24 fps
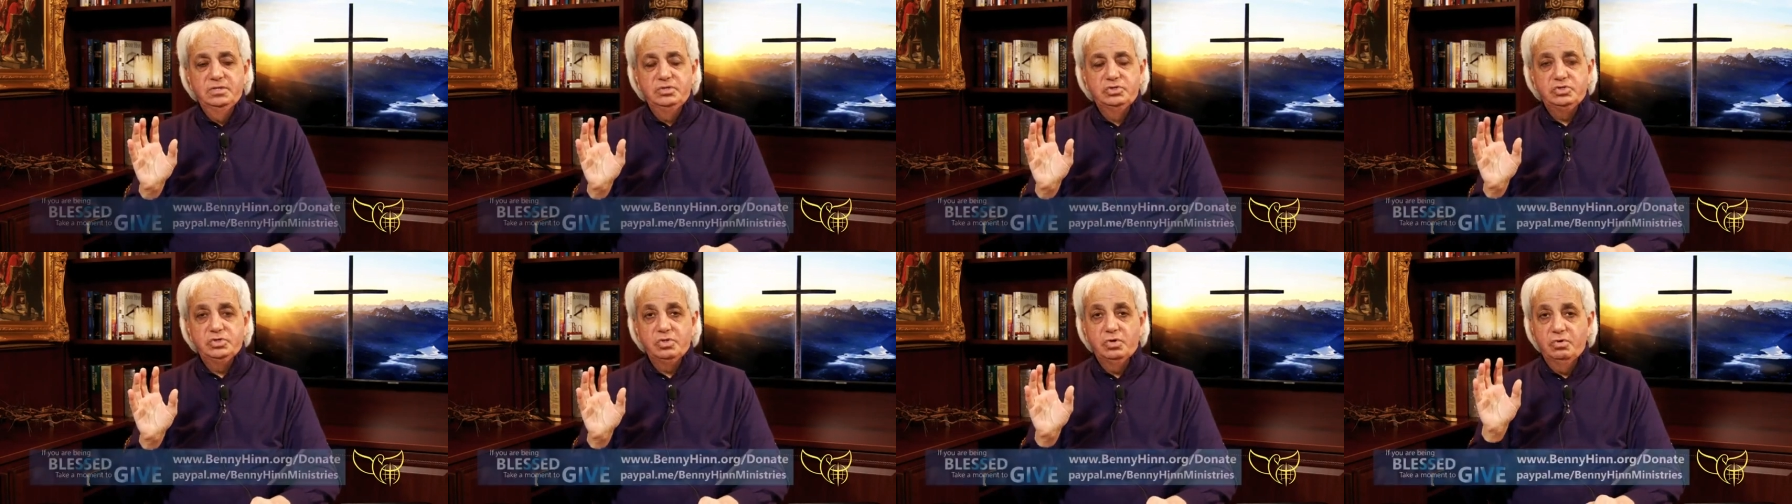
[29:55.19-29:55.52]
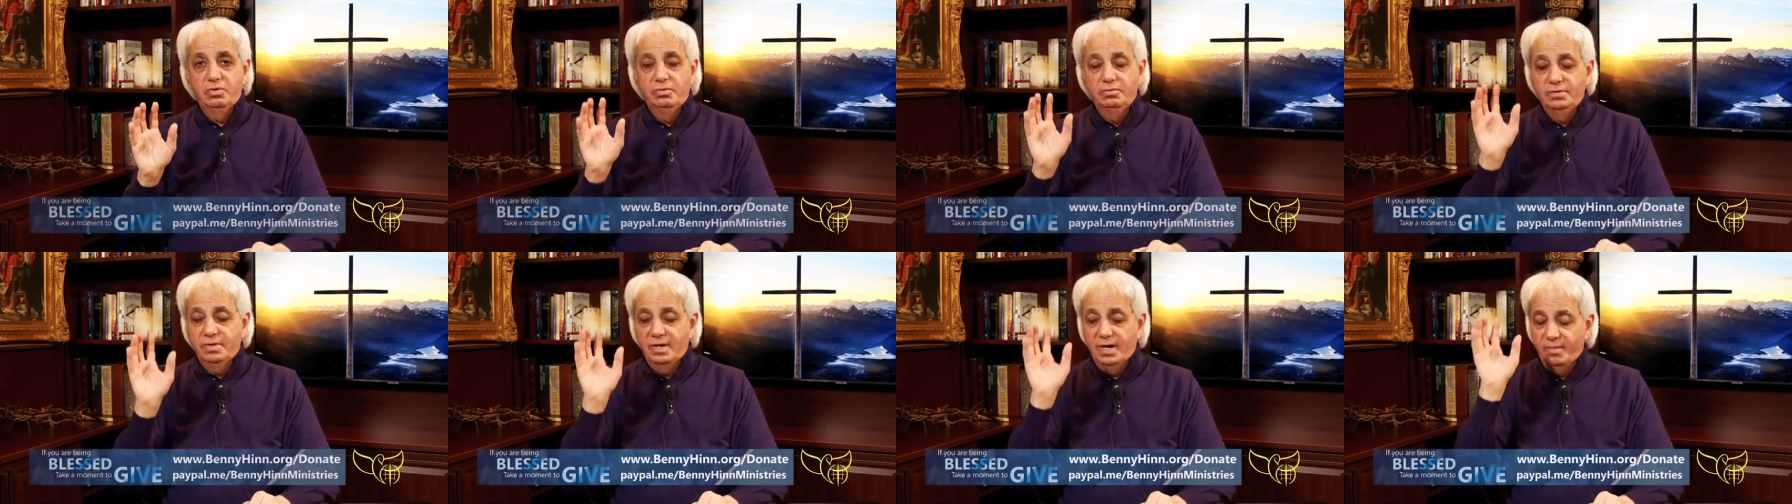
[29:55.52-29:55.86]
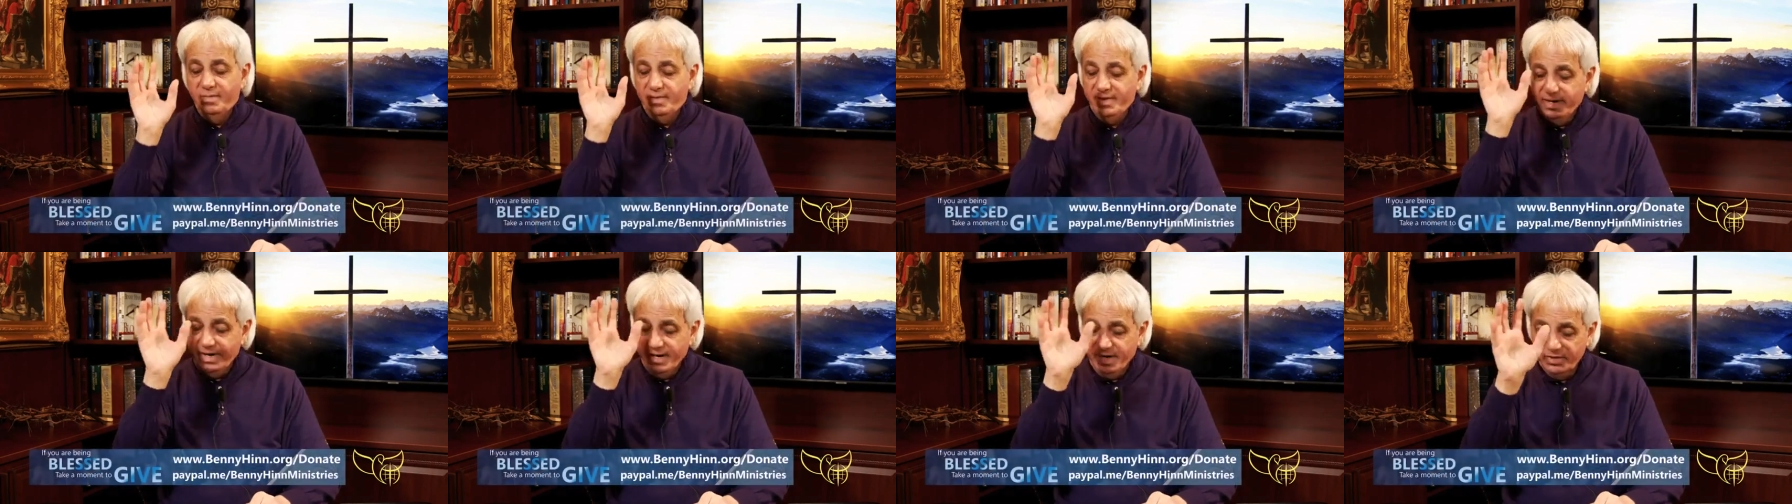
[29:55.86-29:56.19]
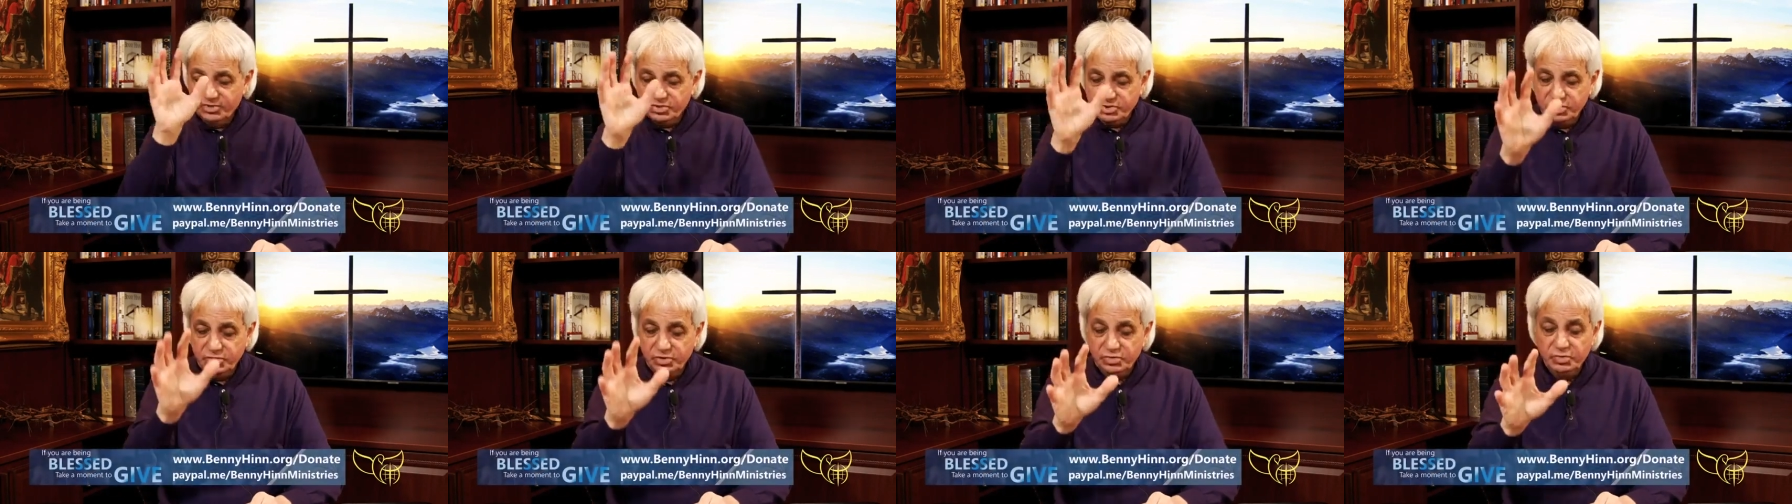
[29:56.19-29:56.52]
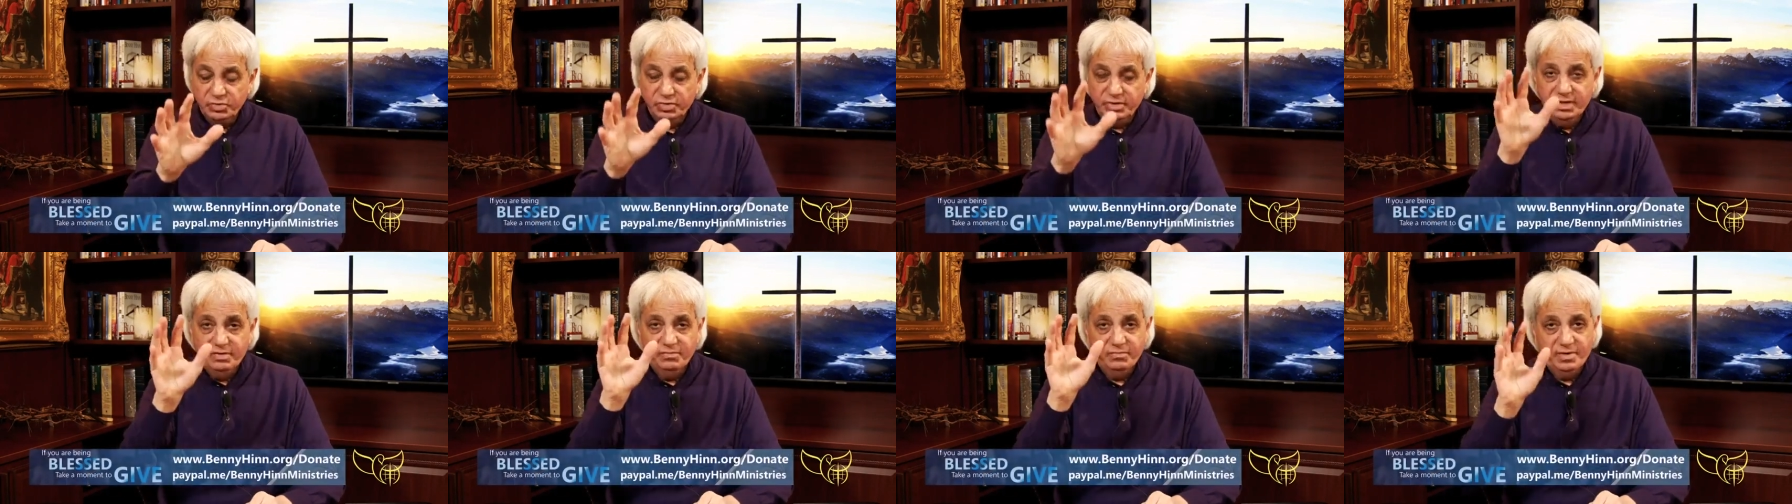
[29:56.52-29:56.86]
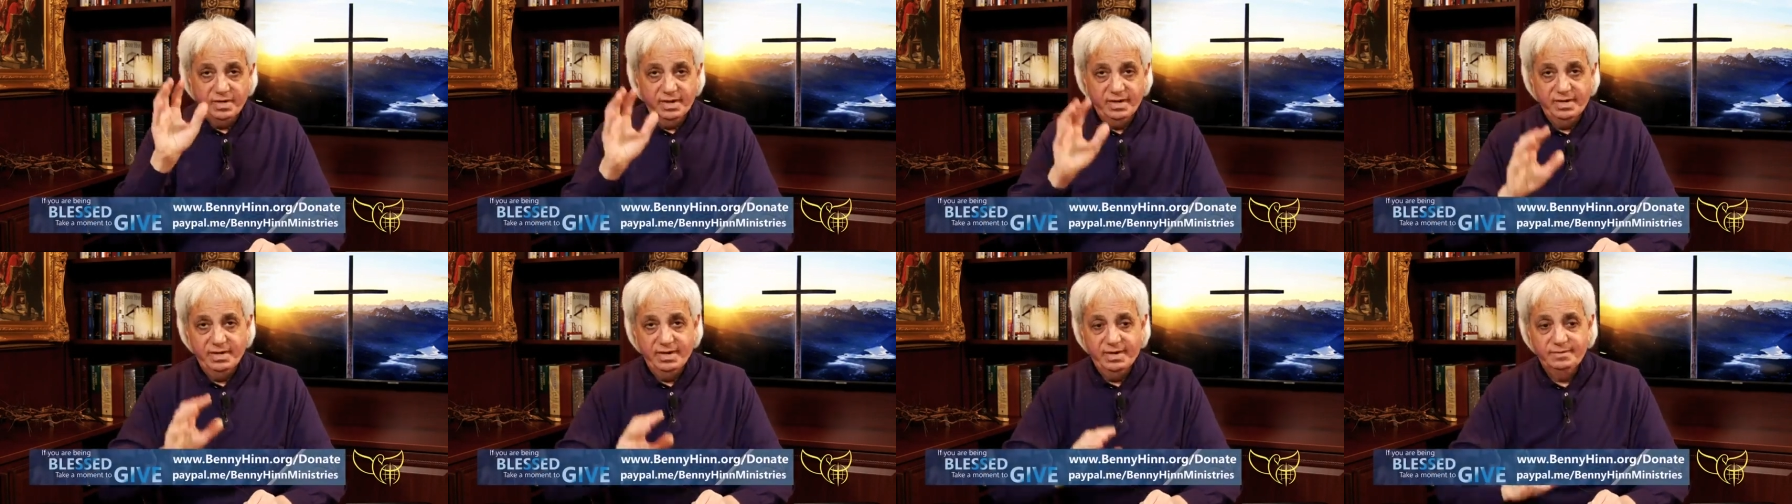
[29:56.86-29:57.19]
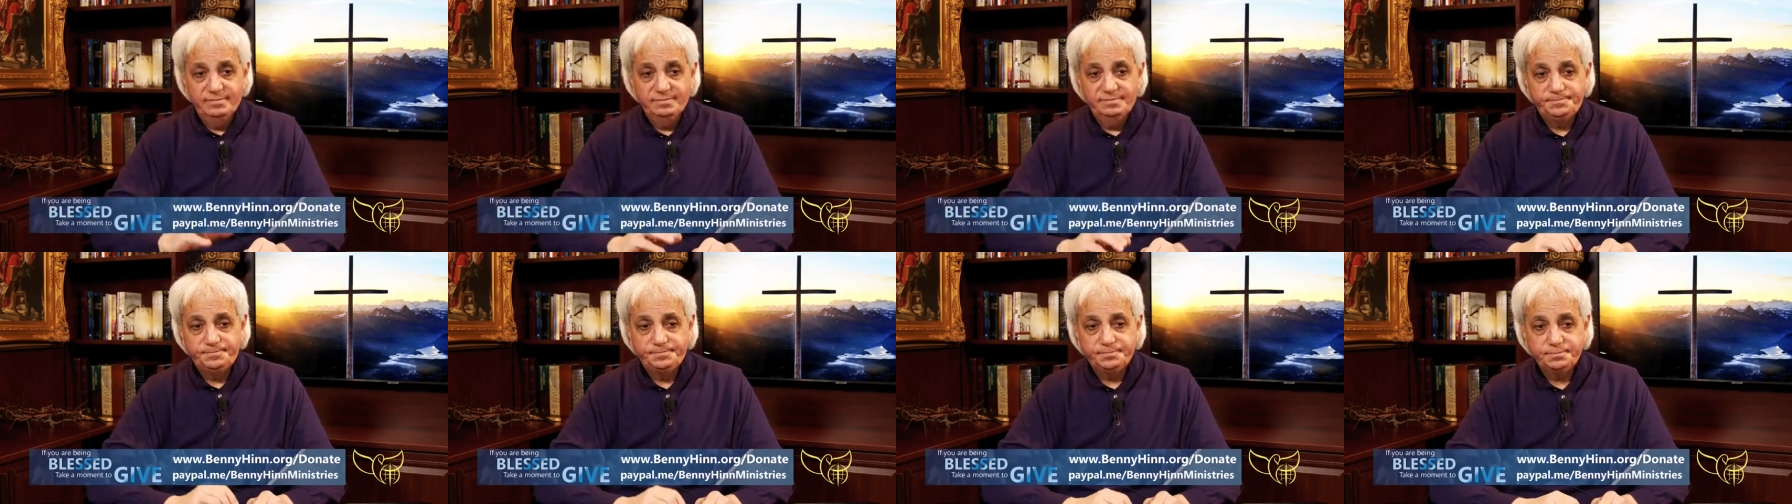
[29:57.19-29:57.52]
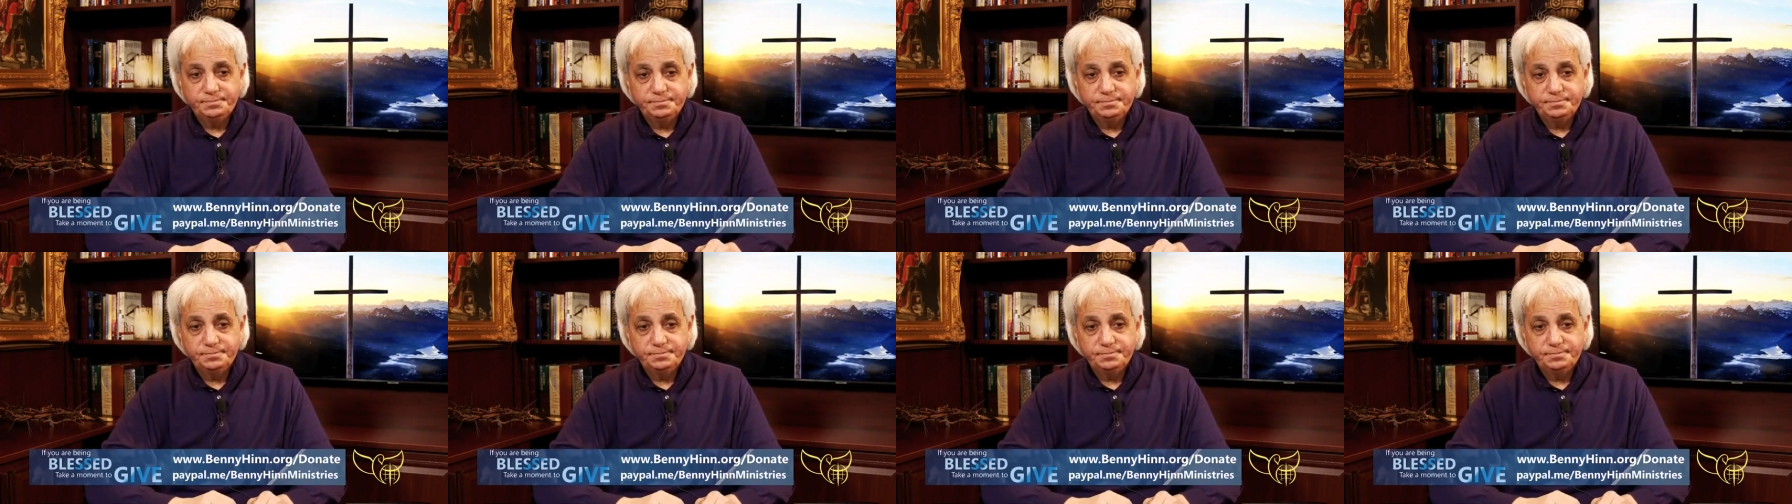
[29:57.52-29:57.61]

So I'm going to ask you to give right now.